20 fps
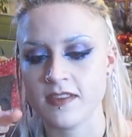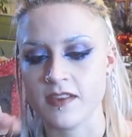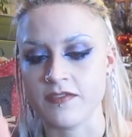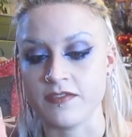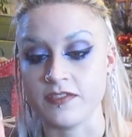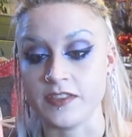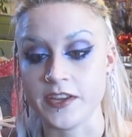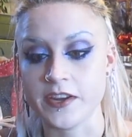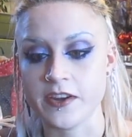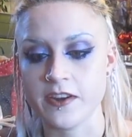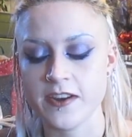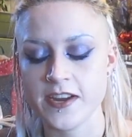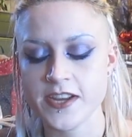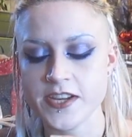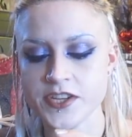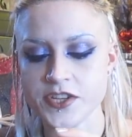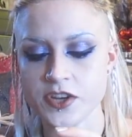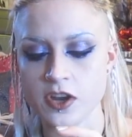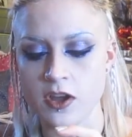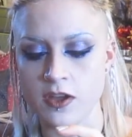of
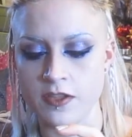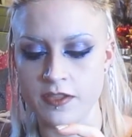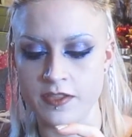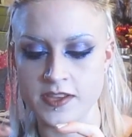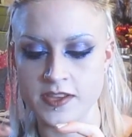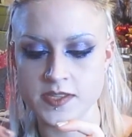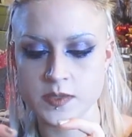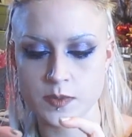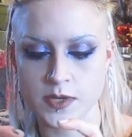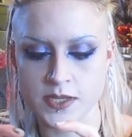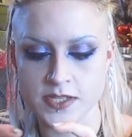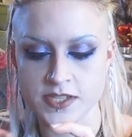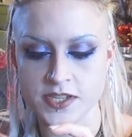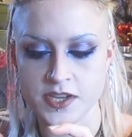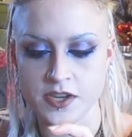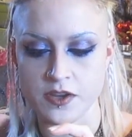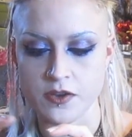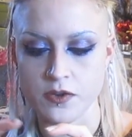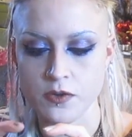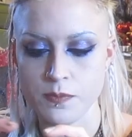licorice on this one
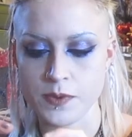too,